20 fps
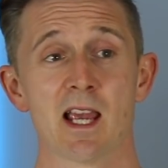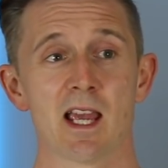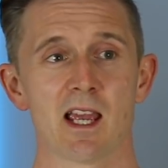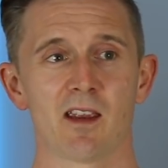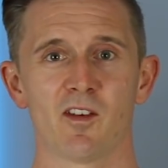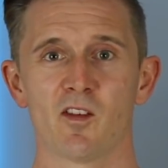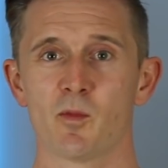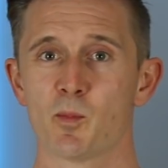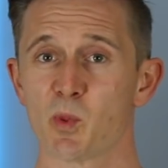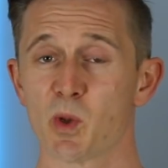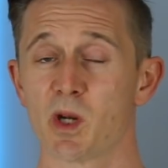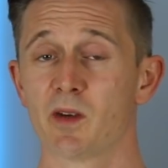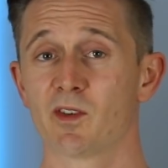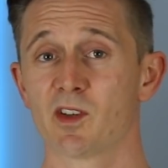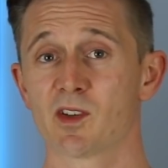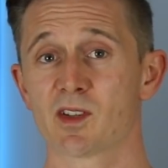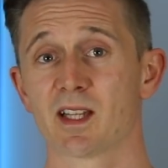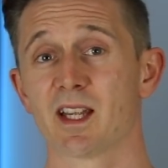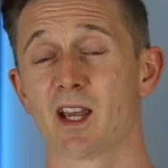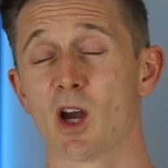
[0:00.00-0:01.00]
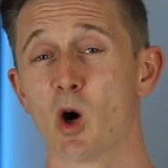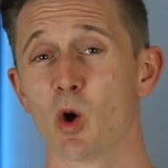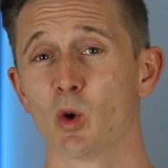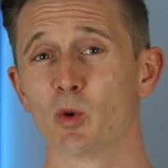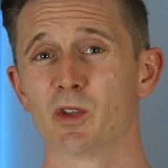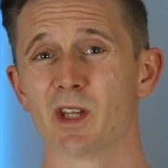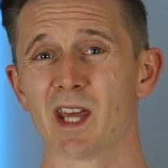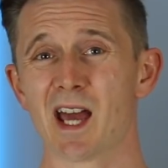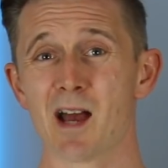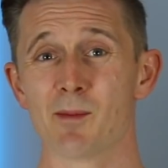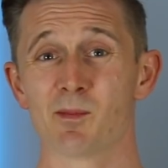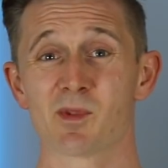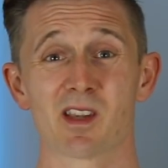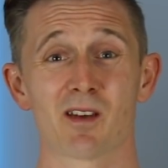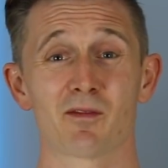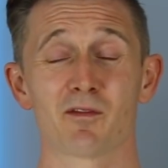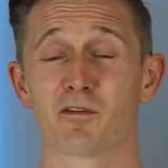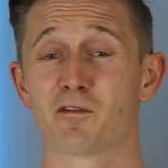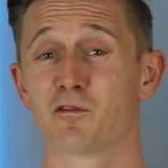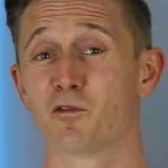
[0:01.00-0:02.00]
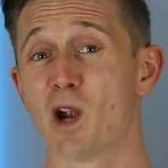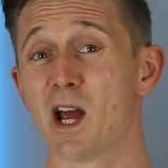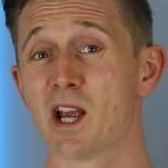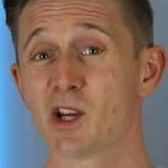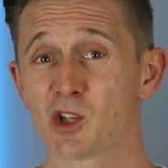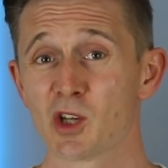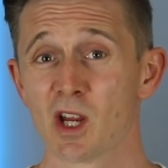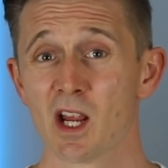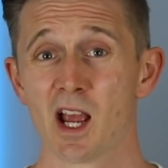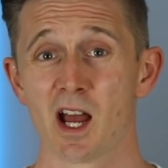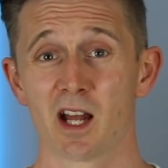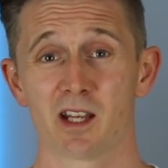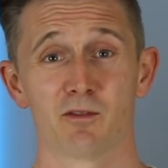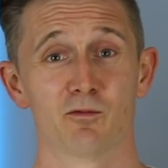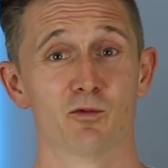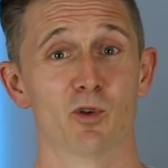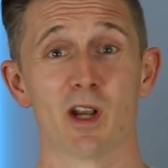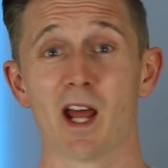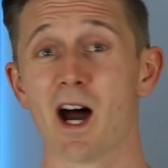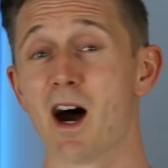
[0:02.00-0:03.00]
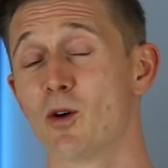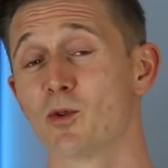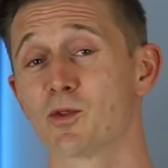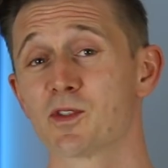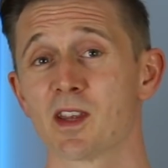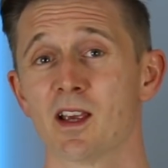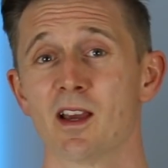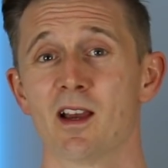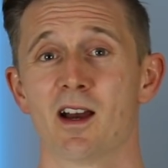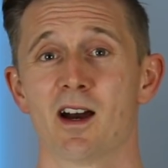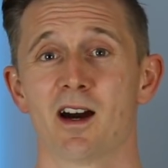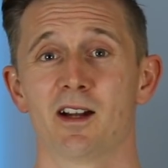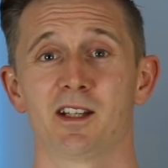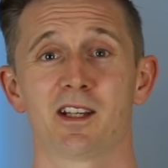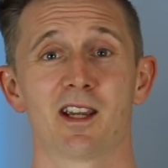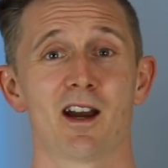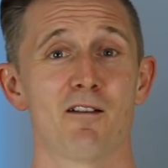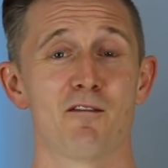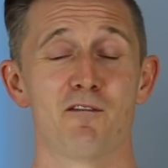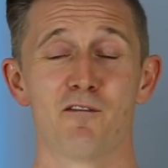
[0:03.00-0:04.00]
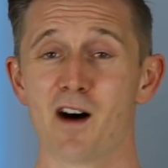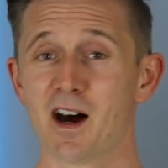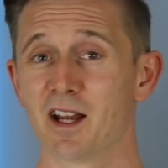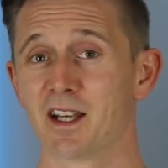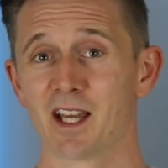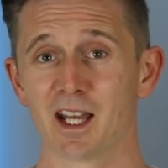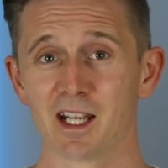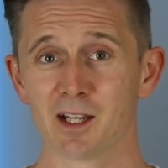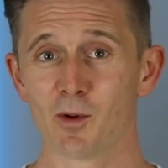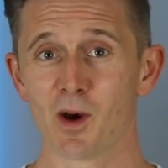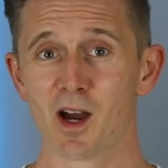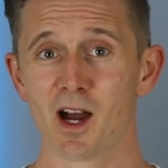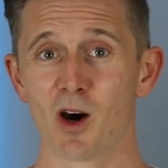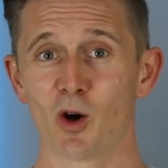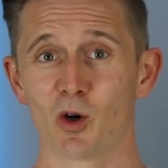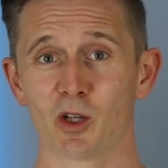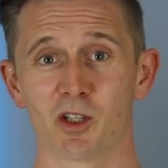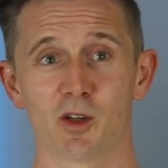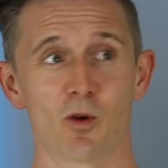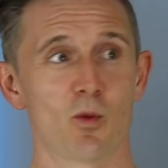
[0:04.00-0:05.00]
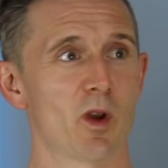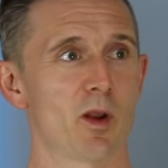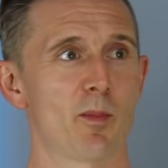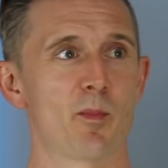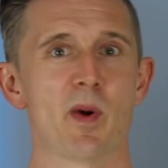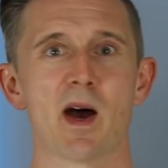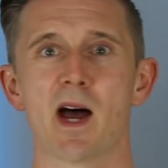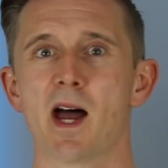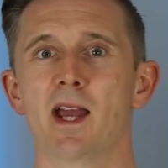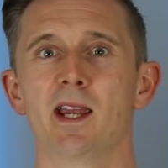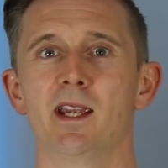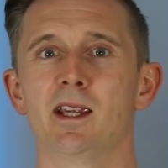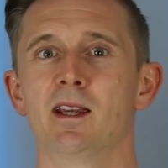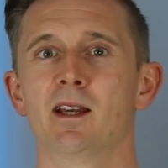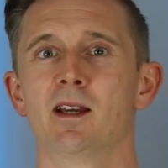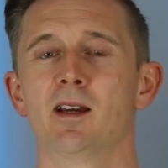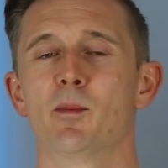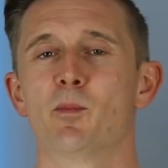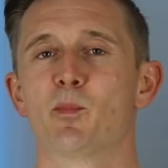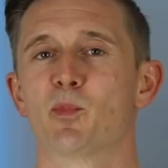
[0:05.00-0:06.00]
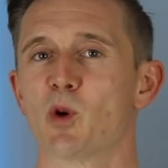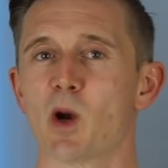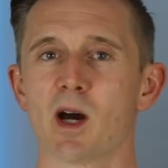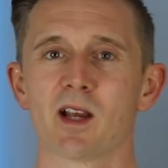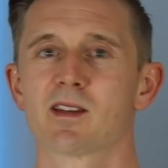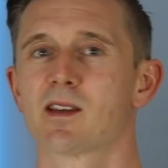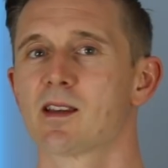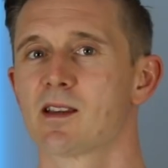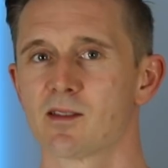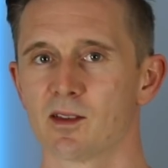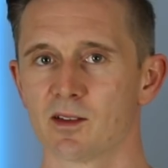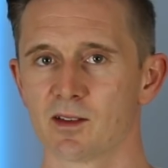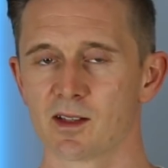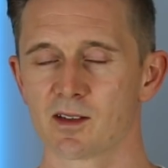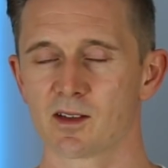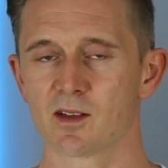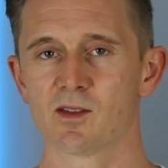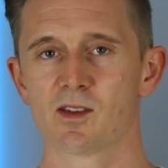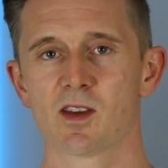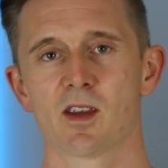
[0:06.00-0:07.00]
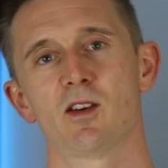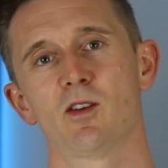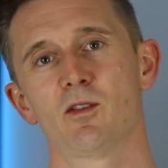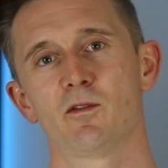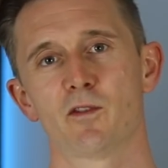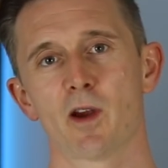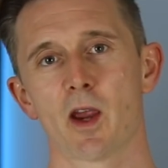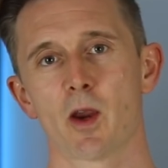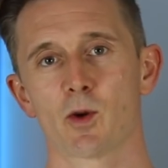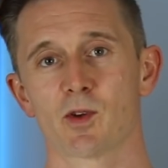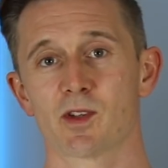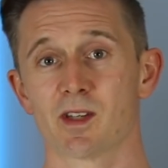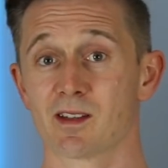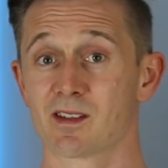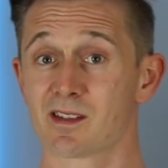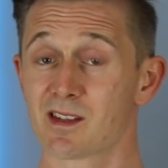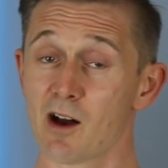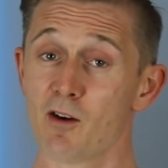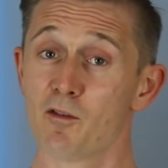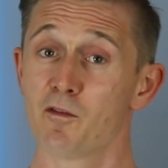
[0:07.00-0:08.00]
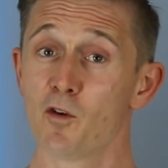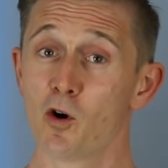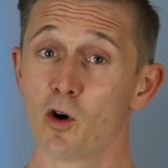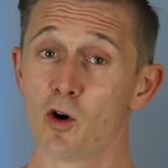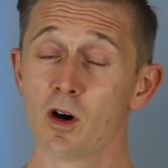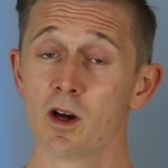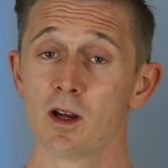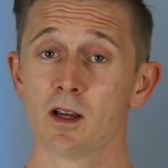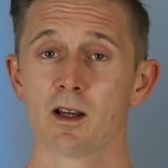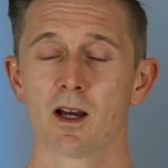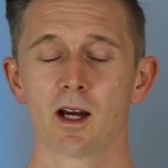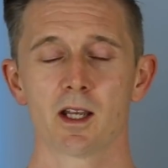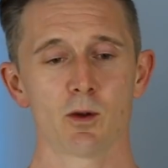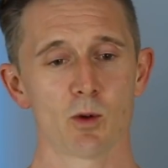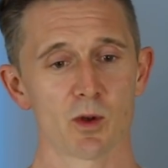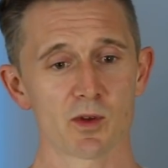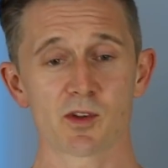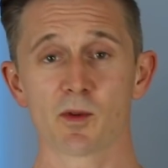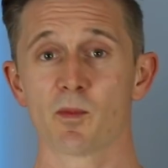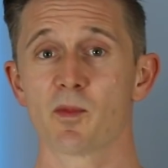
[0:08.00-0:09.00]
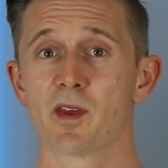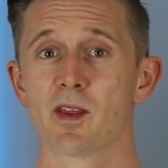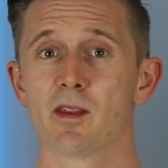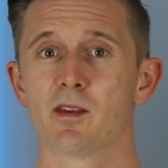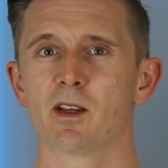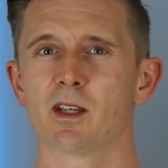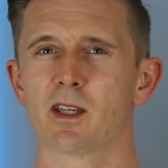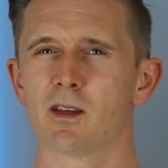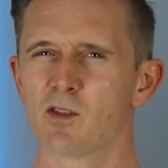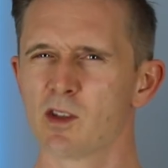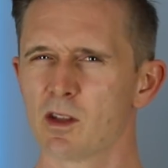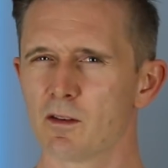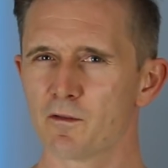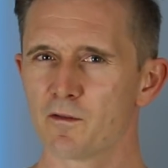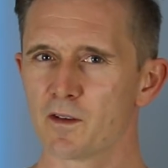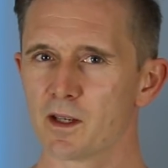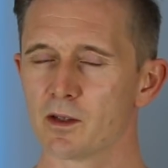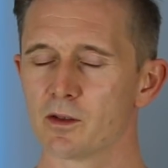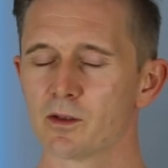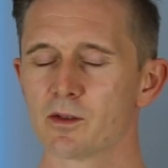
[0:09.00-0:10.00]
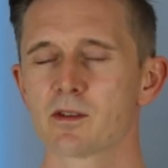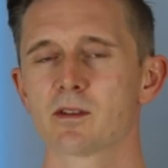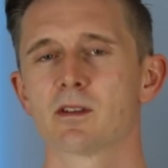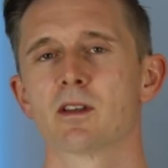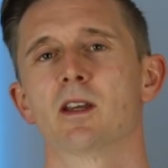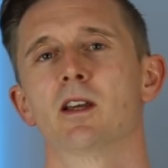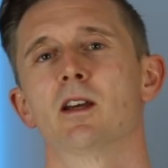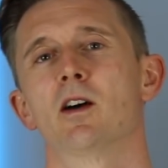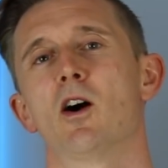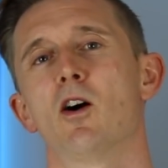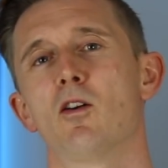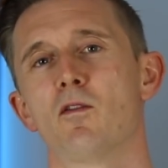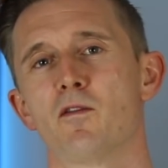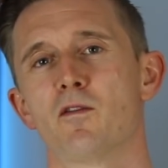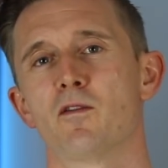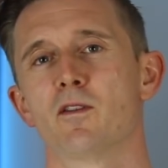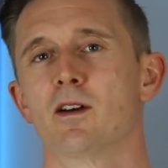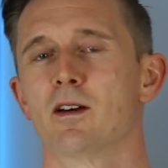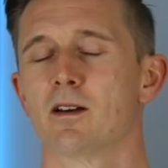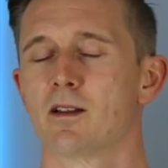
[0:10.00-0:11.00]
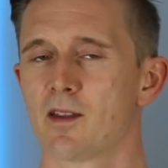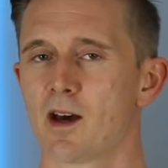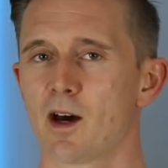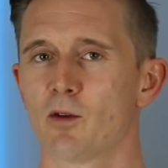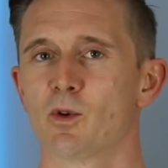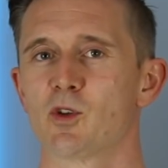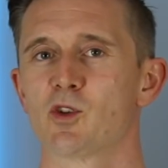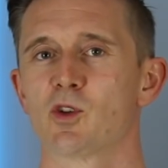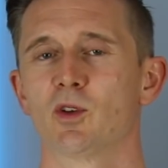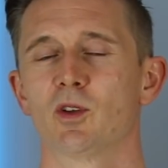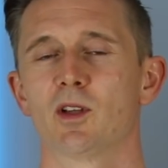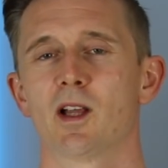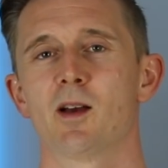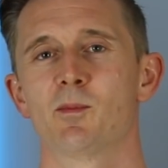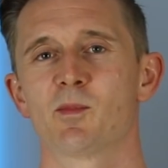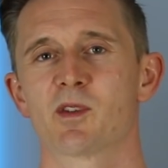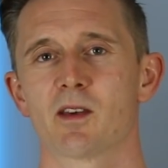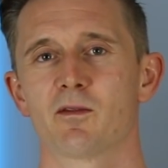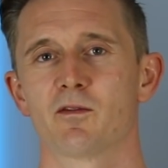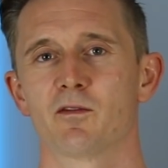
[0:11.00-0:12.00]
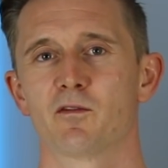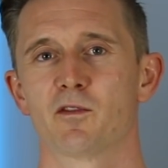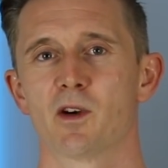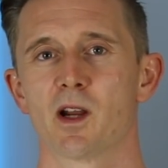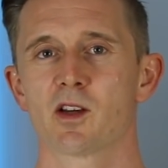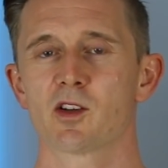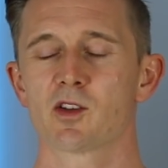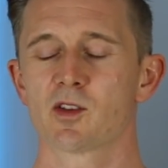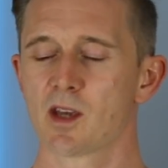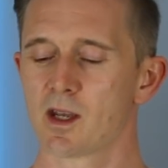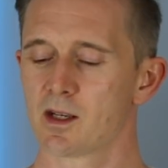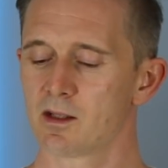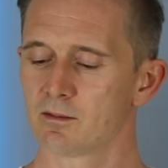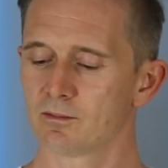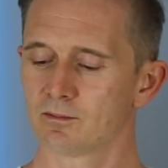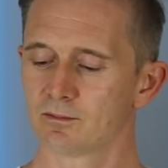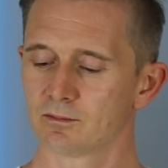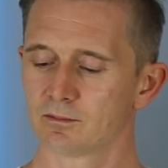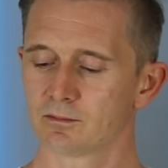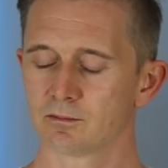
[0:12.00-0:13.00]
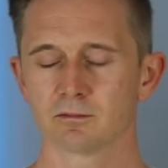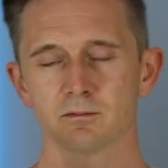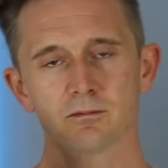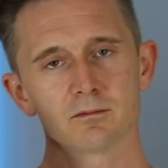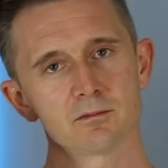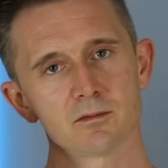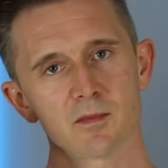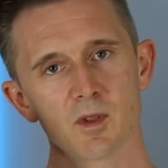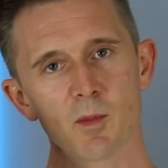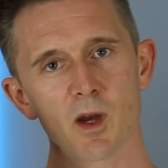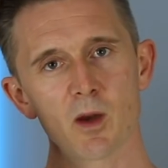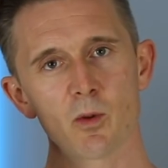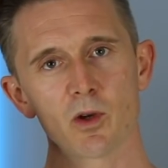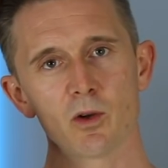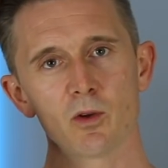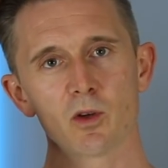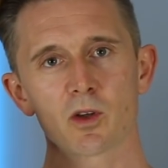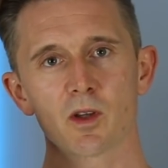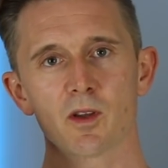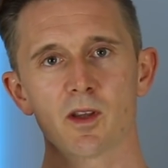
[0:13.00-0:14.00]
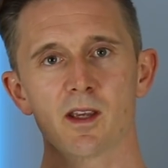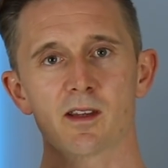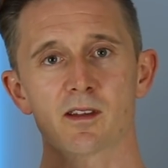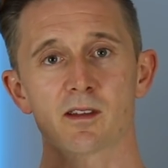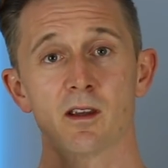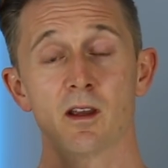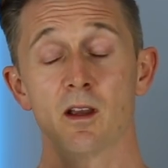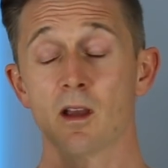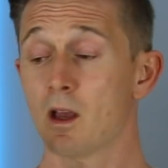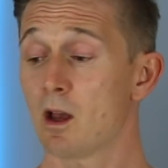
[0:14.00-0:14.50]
If you've previously owned M7 Fresh and you've run out and you can't find it anywhere or you don't want to pay prices that discontinued fragrances sell for and you want something that gives you the feels of that original M7 Fresh, then you might want to look at this.